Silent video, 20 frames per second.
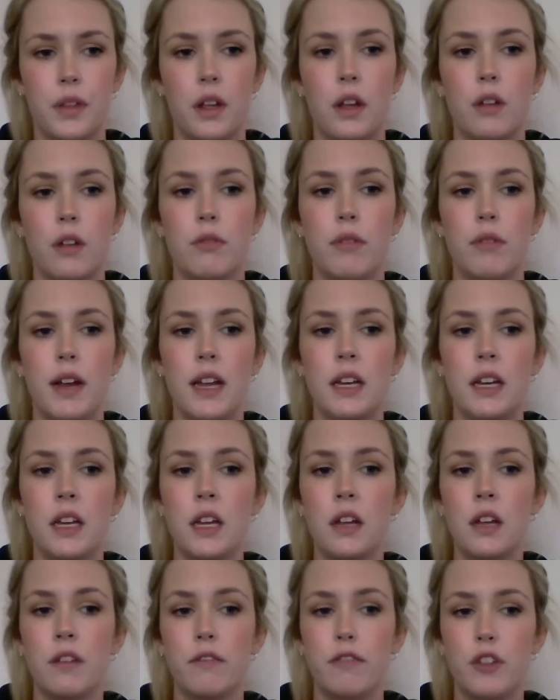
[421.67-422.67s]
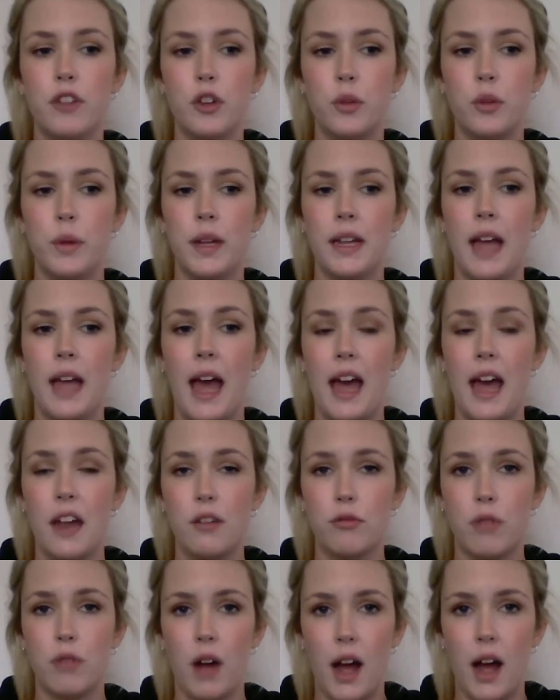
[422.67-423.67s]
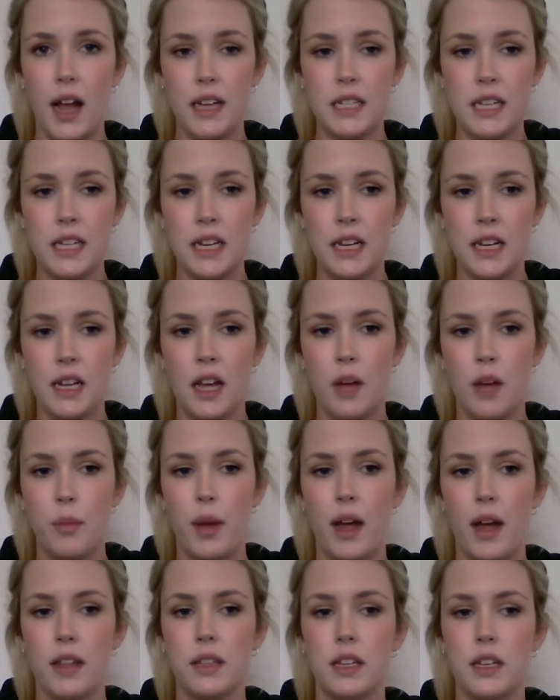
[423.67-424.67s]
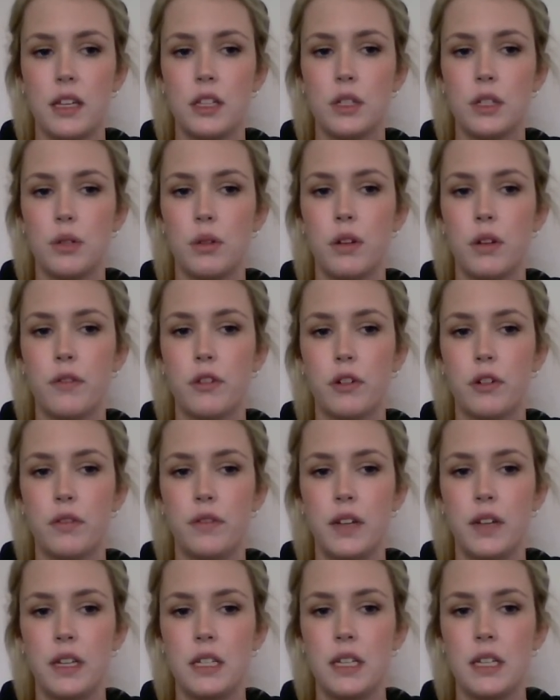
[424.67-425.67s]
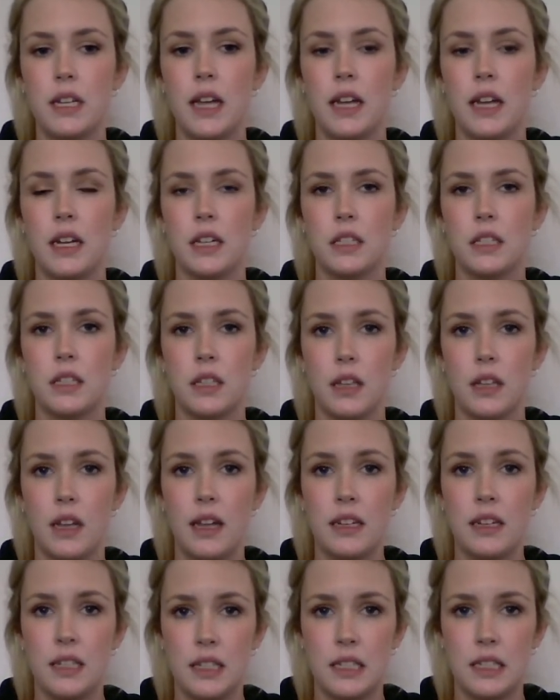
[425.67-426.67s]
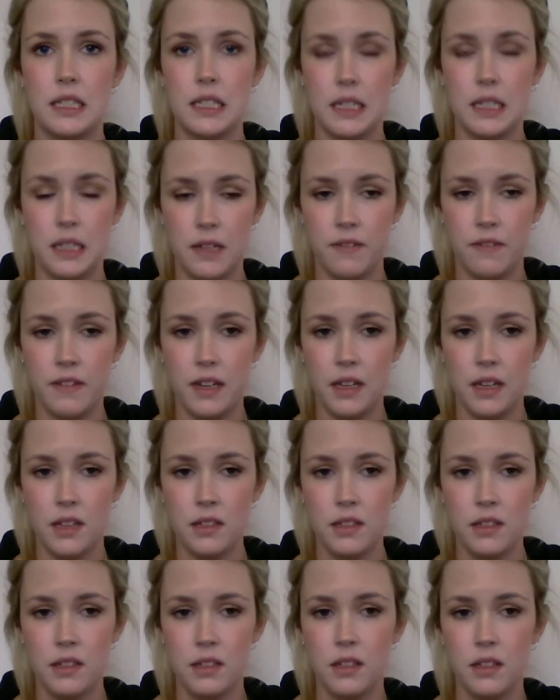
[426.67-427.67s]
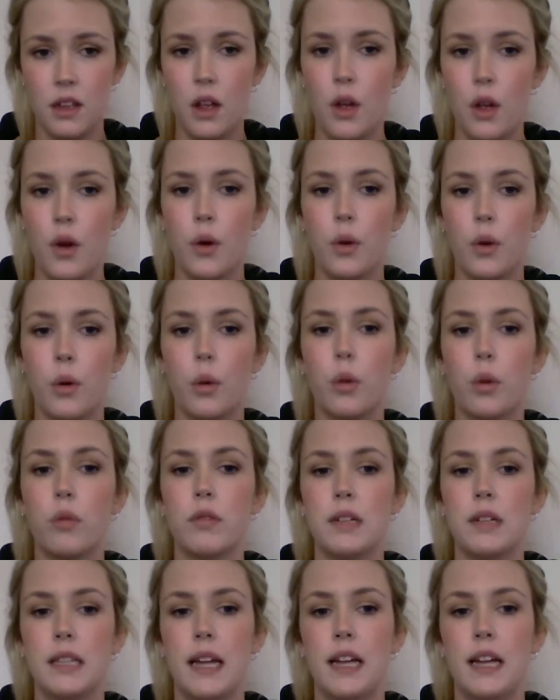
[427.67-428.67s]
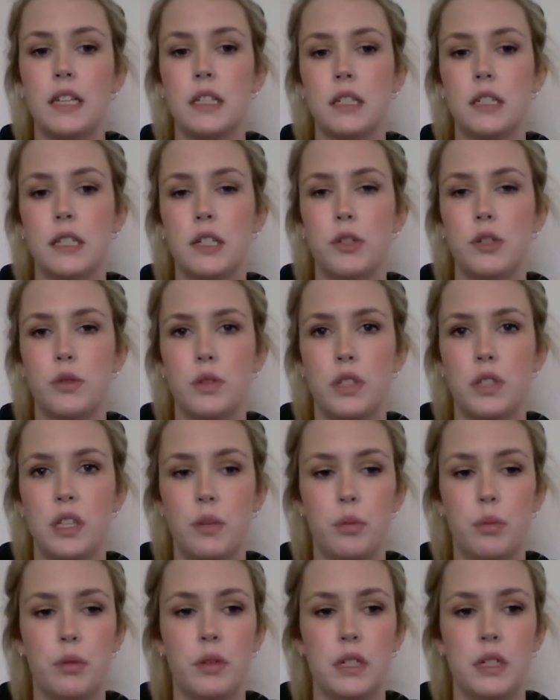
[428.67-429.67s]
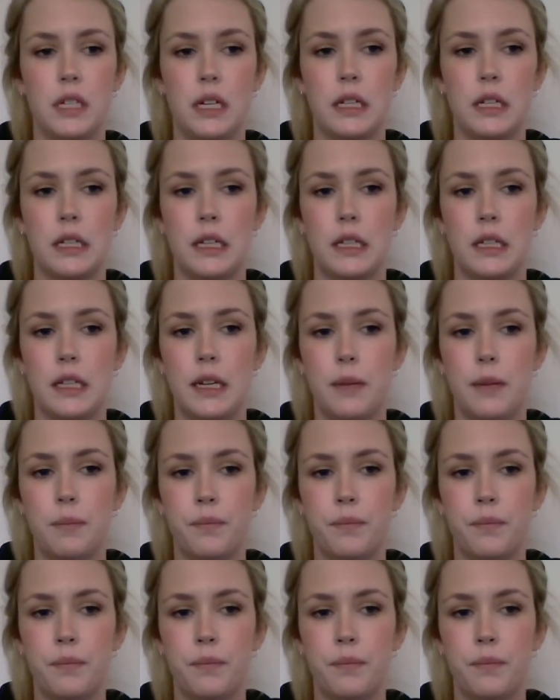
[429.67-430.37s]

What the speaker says: Reading, viewing, and writing about the history of graffiti and its significance all relate to literacy pretty clearly.